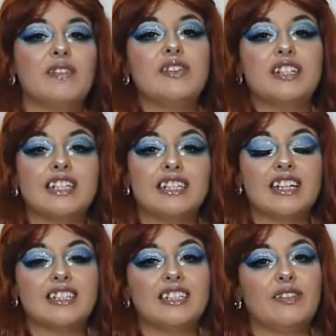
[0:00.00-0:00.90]
If you
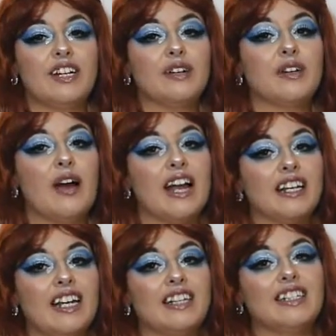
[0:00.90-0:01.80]
disliked this video, go
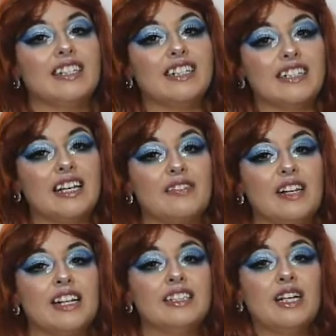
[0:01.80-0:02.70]
ahead and hit the dislike
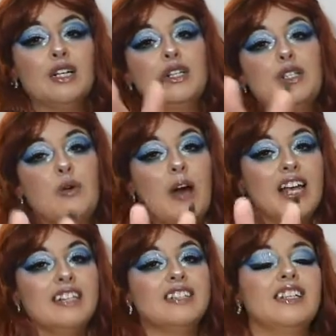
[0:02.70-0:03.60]
button
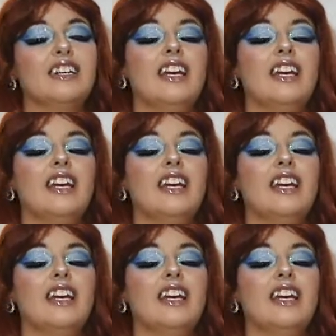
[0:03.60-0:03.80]
twice.